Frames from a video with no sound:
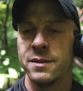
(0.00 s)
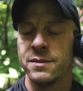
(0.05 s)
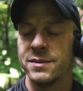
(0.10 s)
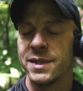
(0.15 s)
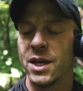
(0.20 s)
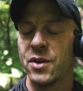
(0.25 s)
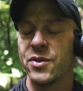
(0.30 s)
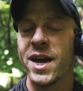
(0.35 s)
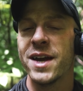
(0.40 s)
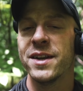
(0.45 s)

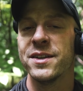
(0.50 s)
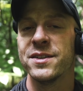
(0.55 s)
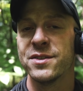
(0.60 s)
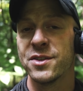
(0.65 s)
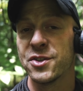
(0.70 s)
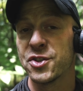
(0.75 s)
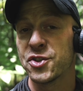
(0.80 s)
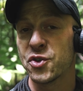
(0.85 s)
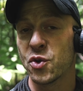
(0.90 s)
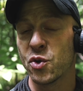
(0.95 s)
Now that is
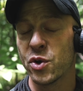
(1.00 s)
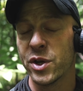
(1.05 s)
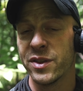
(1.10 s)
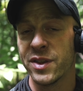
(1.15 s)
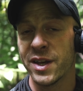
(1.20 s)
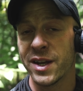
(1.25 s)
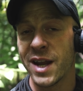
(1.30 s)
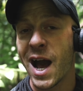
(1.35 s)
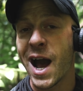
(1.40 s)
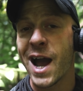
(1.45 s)
the story
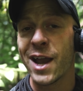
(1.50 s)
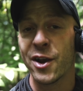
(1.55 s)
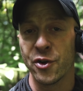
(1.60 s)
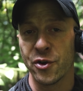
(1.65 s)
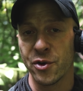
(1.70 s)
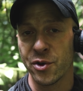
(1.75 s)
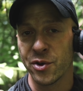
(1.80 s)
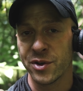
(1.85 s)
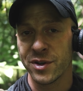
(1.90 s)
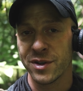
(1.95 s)
that I
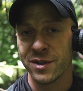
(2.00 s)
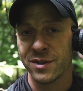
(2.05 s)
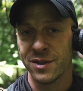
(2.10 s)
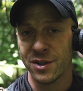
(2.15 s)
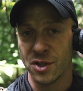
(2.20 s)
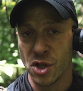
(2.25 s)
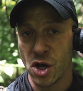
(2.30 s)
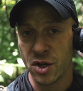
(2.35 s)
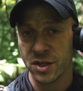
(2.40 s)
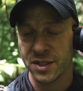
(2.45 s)
heard
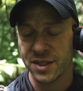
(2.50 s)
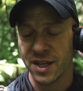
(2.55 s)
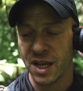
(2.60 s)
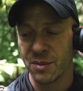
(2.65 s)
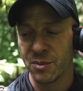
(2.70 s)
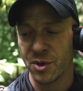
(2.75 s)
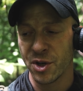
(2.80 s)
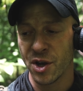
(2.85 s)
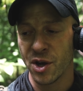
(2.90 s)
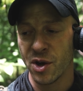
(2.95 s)
a long
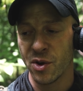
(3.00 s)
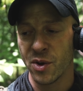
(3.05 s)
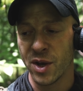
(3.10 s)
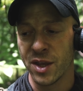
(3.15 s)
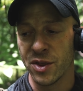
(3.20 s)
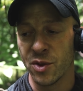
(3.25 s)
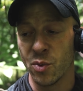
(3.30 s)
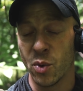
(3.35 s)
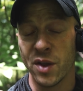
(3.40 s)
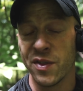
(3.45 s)
time ago,
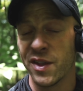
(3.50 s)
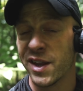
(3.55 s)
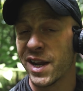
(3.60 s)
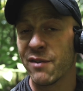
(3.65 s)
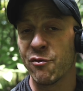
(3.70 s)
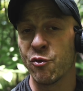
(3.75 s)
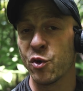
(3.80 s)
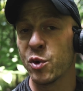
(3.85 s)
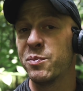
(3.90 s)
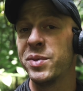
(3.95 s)
and the one that
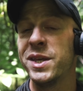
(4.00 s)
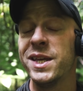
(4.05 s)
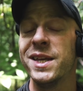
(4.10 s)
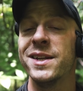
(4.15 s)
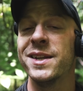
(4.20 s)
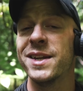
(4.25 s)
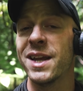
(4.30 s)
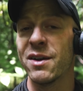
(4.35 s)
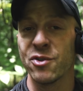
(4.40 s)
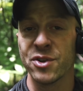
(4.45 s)
I've
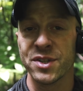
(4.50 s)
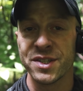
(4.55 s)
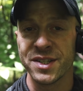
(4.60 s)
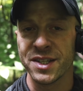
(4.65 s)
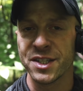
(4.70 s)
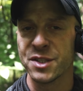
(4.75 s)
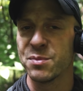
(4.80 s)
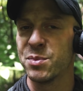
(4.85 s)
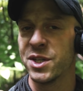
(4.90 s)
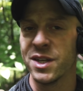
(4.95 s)
repeated ever
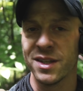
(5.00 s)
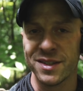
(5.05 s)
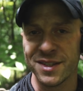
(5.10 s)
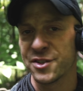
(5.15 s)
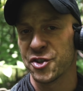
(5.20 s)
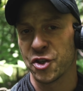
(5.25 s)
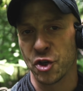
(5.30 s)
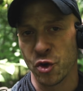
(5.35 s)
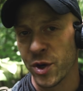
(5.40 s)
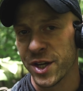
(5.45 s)
since because
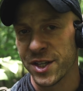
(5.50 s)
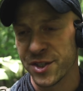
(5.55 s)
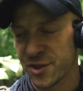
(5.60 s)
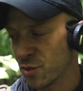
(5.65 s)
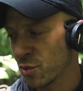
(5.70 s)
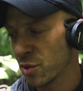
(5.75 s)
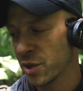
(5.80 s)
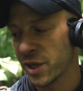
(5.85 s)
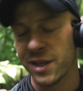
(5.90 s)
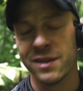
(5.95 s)
it's a great
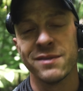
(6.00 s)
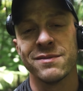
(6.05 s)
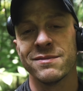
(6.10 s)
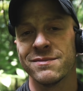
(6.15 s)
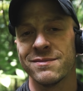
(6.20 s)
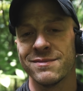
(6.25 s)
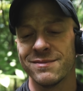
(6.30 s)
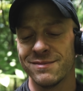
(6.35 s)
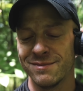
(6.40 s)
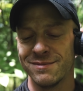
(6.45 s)
story.
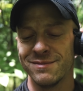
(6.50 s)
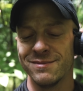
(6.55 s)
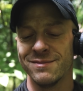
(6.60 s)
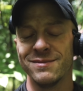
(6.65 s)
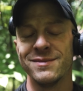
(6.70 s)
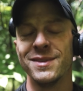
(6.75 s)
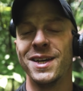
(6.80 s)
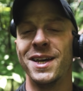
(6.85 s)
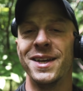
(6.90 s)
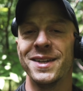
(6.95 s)

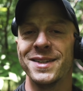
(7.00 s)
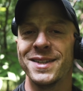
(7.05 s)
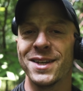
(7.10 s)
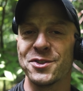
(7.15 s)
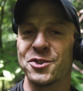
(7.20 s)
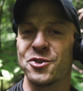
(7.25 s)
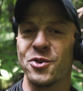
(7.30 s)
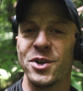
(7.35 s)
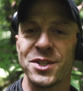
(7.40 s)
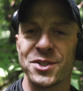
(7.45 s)
It
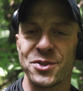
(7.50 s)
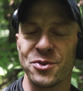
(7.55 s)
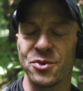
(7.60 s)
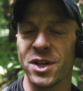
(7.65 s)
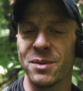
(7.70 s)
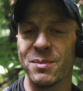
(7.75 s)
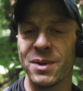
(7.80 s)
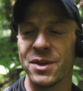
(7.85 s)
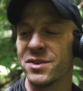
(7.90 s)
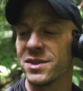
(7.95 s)
tells a great
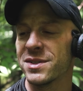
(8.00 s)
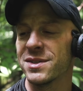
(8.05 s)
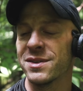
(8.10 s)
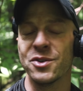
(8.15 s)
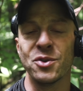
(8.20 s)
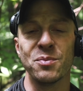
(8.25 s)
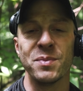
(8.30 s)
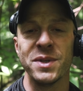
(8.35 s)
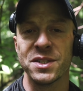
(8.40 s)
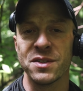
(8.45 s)
story about this
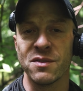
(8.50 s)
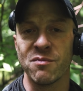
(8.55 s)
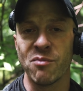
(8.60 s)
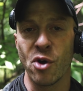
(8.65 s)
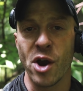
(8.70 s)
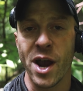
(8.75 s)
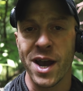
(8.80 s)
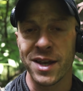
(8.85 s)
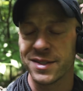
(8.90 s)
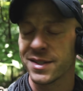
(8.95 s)
little piece of
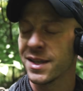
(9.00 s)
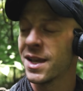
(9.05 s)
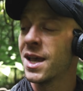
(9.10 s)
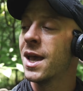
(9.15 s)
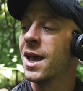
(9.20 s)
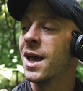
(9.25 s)
brass.